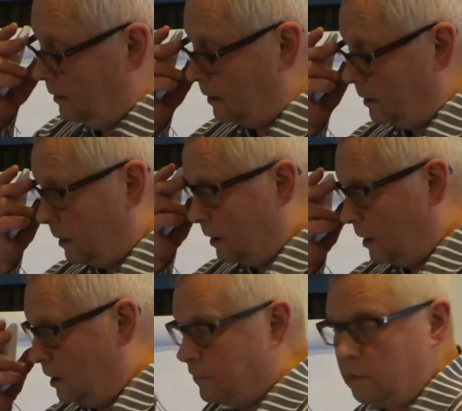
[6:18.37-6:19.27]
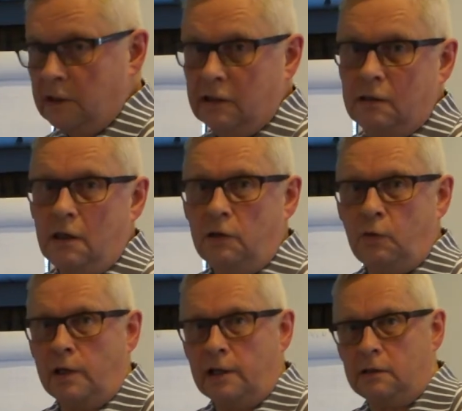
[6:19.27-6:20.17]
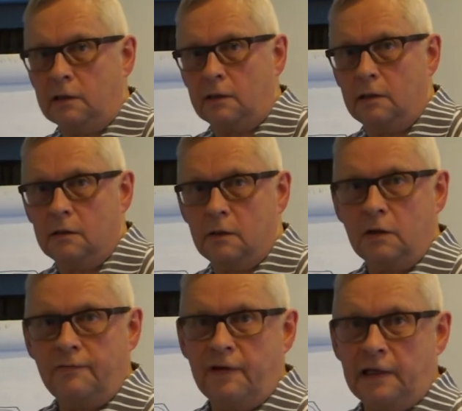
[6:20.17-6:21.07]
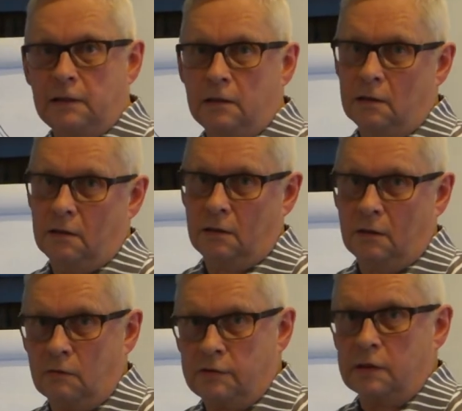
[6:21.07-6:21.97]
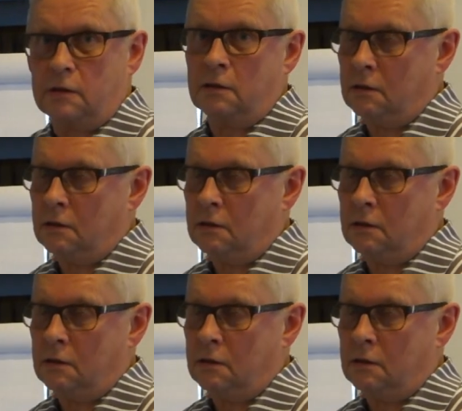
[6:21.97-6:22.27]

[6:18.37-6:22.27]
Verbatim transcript: I, I haven't yet calculated the effect of this,